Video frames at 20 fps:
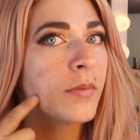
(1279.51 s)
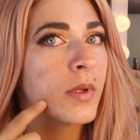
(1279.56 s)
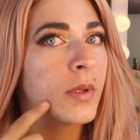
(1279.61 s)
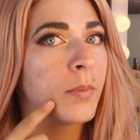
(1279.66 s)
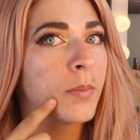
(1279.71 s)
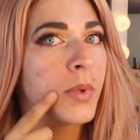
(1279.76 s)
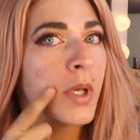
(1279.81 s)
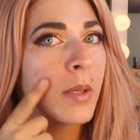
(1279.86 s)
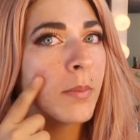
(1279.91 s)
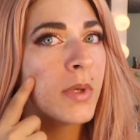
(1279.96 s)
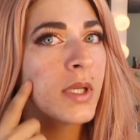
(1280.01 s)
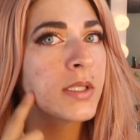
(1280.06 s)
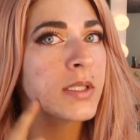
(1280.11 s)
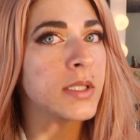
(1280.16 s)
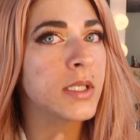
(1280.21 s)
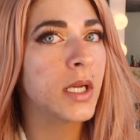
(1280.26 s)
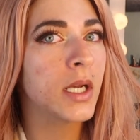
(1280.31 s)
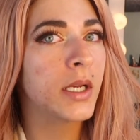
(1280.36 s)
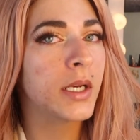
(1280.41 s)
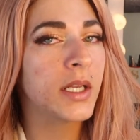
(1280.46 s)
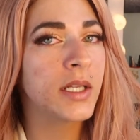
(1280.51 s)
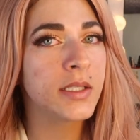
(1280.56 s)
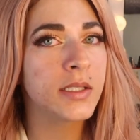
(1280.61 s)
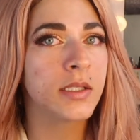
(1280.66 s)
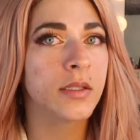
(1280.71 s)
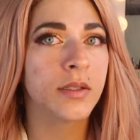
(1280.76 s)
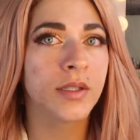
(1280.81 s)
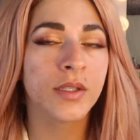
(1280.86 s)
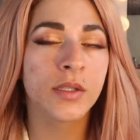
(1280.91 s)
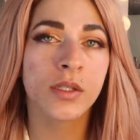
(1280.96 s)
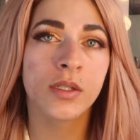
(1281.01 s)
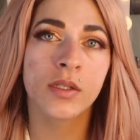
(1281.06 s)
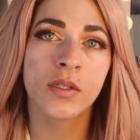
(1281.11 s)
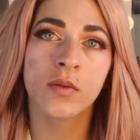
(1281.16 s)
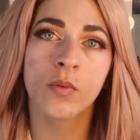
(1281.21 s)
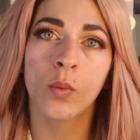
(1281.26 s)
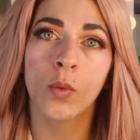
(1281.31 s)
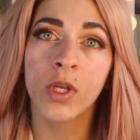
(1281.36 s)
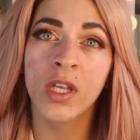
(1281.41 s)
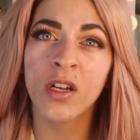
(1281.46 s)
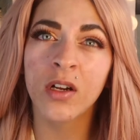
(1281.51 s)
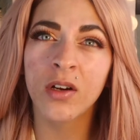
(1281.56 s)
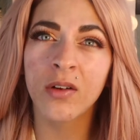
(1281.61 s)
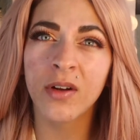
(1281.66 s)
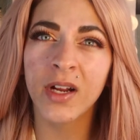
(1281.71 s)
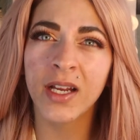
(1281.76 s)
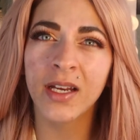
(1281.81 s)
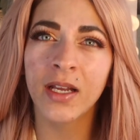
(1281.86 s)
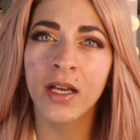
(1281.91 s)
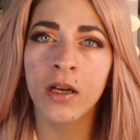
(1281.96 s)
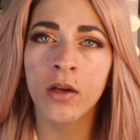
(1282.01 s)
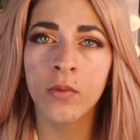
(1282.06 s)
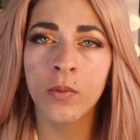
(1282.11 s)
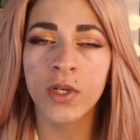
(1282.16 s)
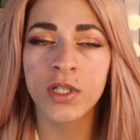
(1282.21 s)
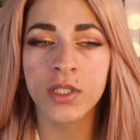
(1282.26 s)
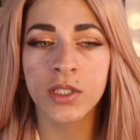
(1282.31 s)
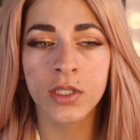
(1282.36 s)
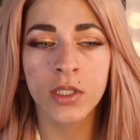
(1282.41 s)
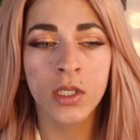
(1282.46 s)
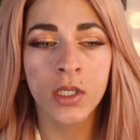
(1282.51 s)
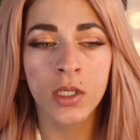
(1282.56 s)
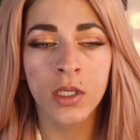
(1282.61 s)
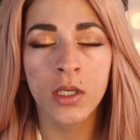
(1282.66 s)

the pigment on it is just weird right now, which